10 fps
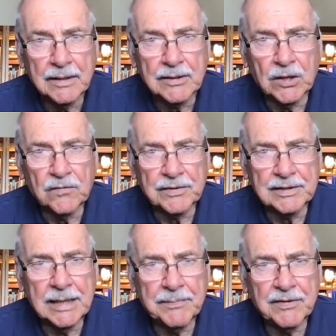go for
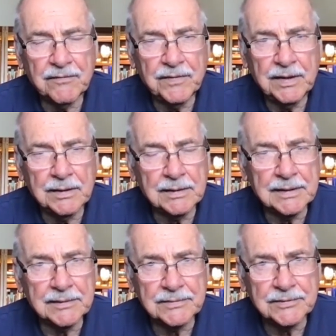depth of field
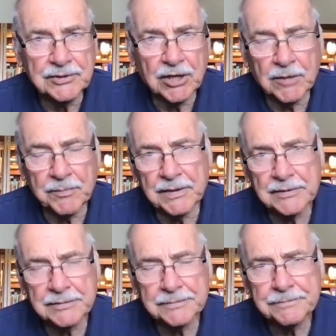and
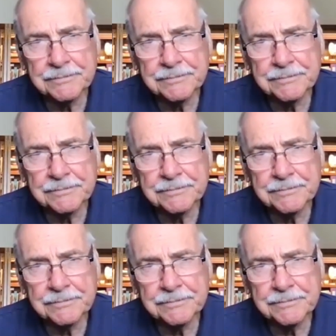sharpness.